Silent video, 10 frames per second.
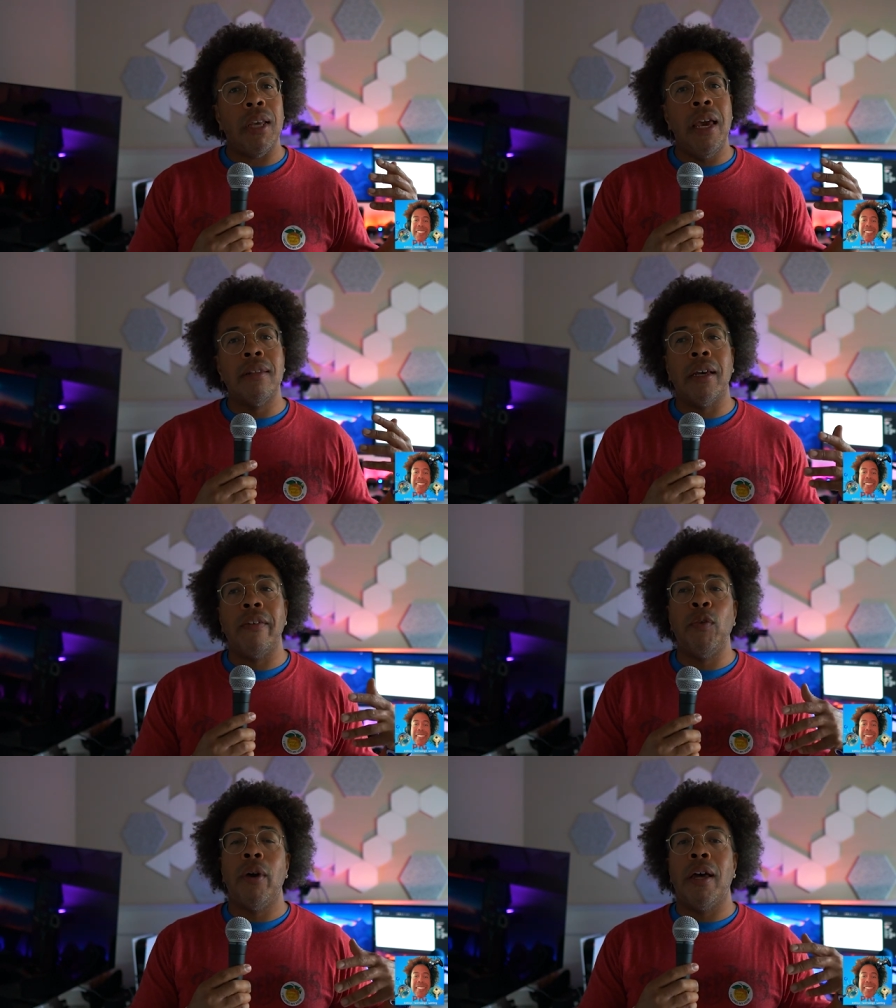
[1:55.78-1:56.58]
And it's like
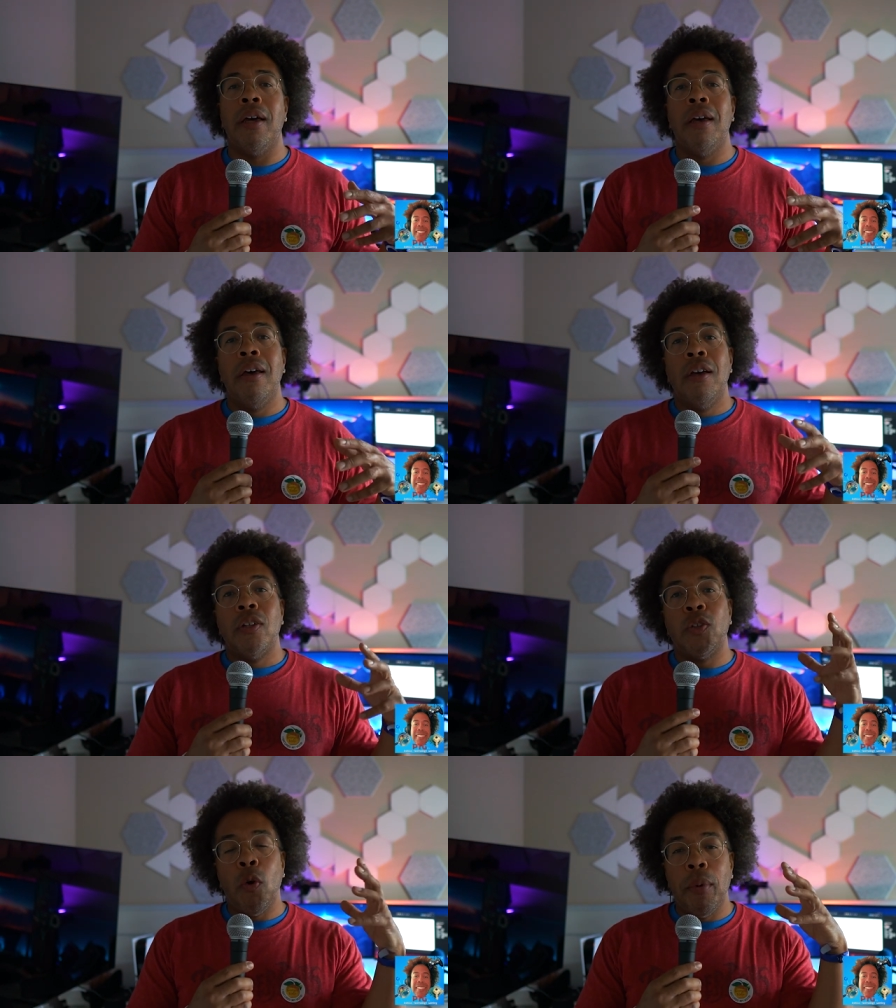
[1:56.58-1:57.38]
if you got
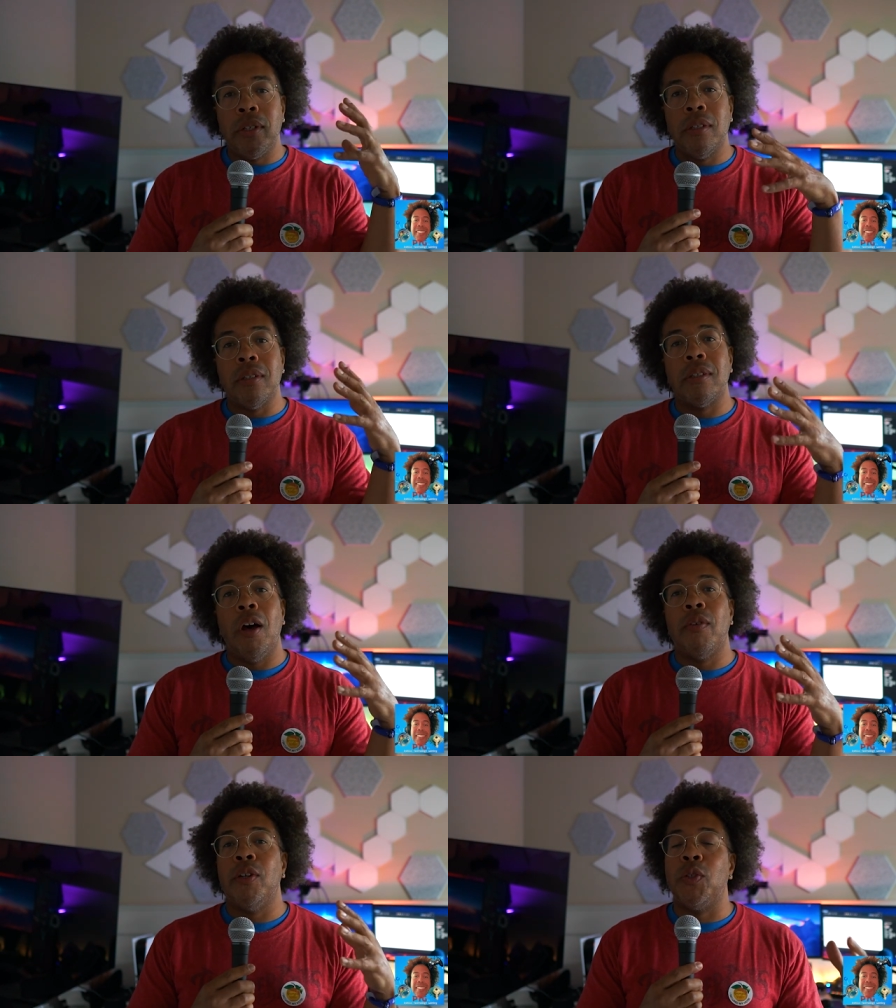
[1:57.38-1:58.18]
so much of this
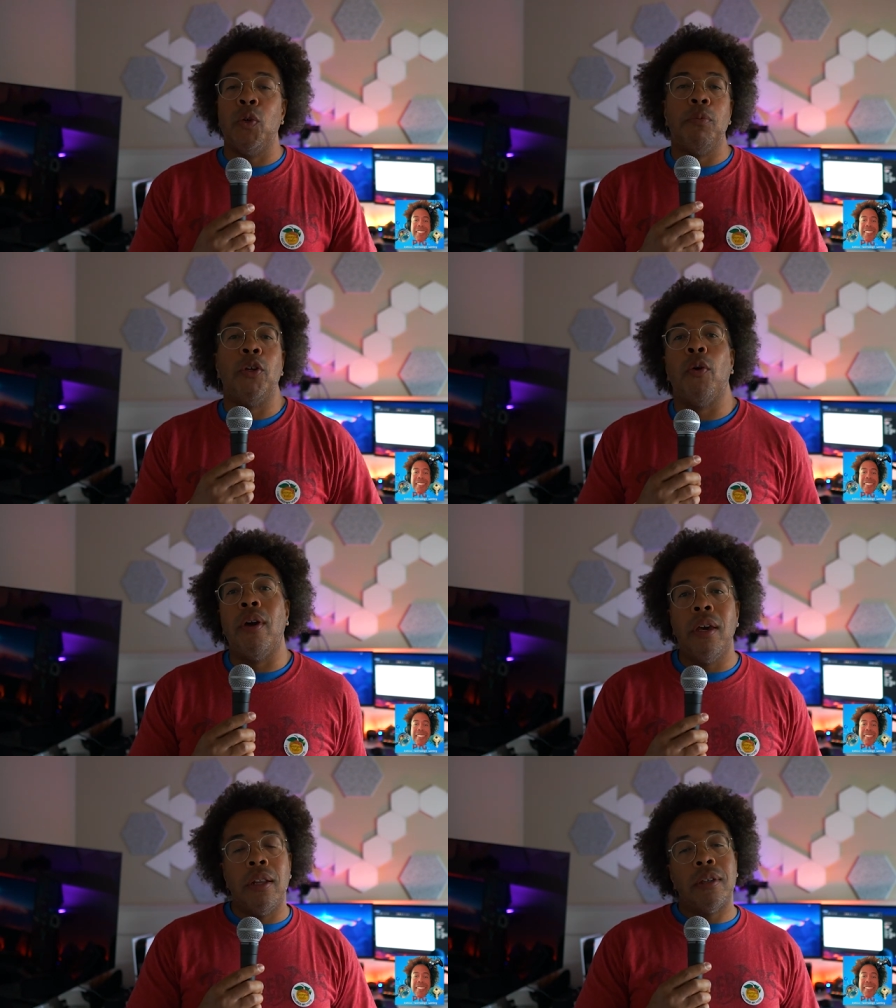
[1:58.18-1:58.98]
stuff consumed in your
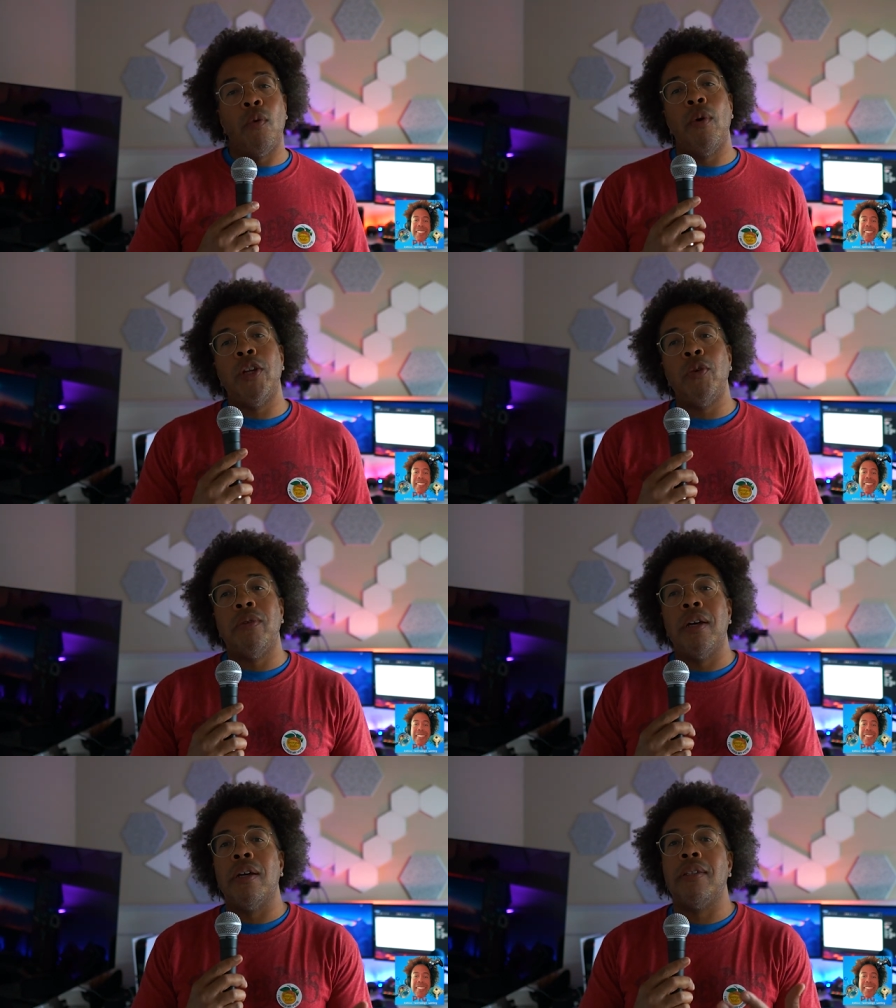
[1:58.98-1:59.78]
head, it's like when do you
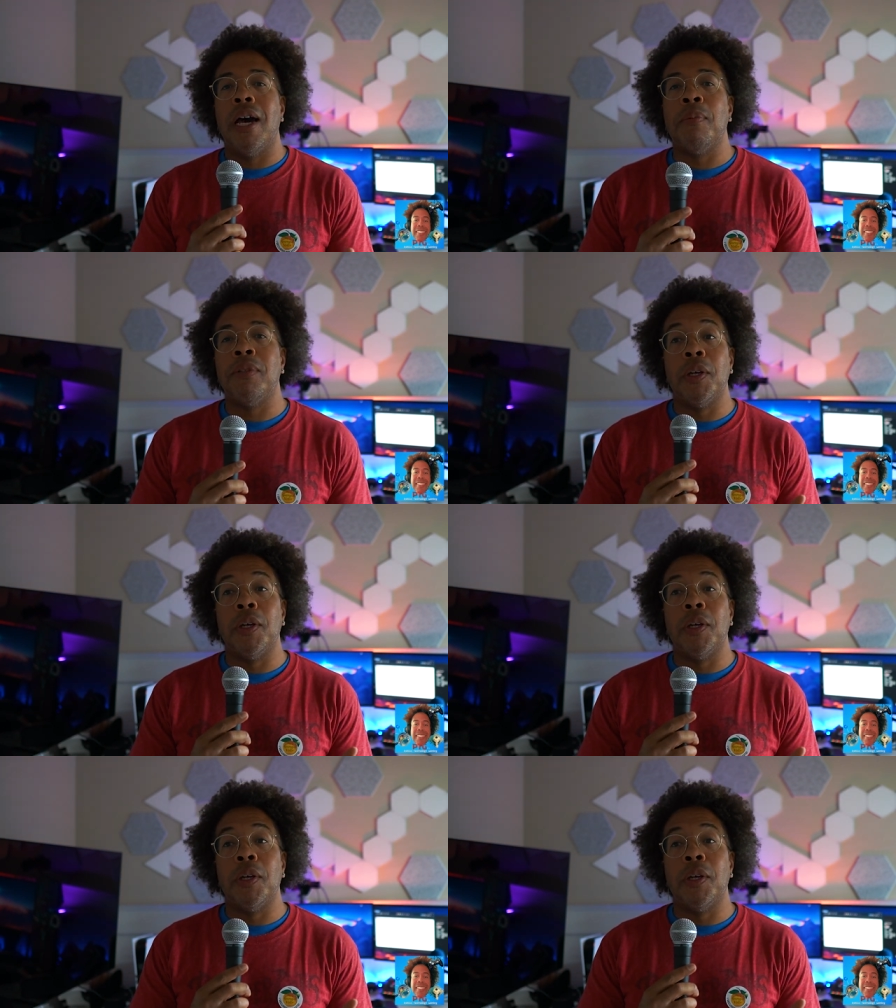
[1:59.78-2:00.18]
take a time to